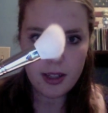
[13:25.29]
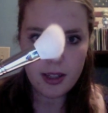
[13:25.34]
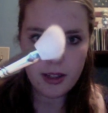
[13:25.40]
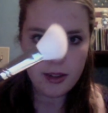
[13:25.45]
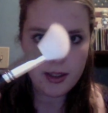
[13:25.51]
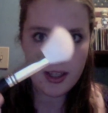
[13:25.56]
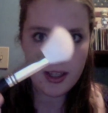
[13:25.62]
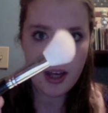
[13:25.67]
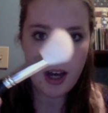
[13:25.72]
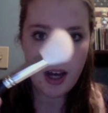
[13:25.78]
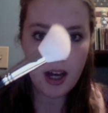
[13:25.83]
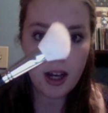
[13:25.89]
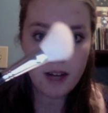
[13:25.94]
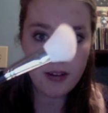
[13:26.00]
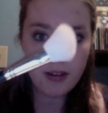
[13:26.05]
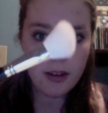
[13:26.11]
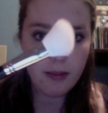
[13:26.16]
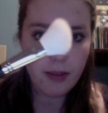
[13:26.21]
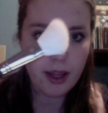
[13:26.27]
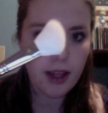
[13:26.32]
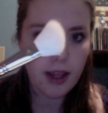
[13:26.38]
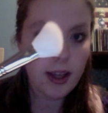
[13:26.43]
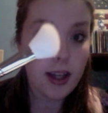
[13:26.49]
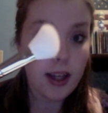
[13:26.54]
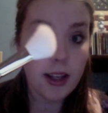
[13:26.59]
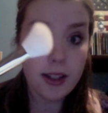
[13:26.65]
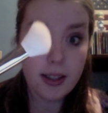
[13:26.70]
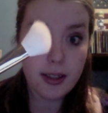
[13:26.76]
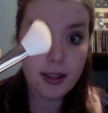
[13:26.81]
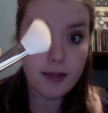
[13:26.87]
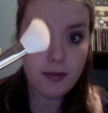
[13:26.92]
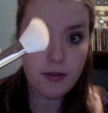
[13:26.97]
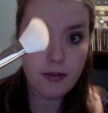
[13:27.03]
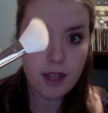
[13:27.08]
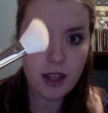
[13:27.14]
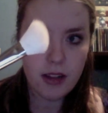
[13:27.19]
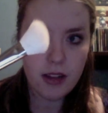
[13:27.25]
It was covered in pink, and it
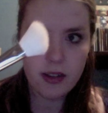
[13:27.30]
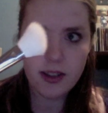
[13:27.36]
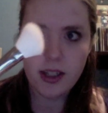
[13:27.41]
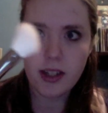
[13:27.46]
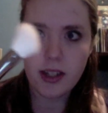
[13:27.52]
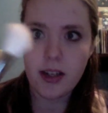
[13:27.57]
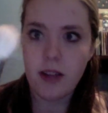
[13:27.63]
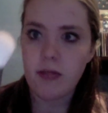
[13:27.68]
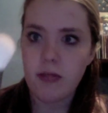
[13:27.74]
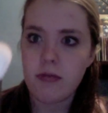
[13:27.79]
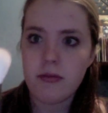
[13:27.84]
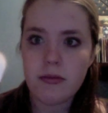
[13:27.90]
looks like new.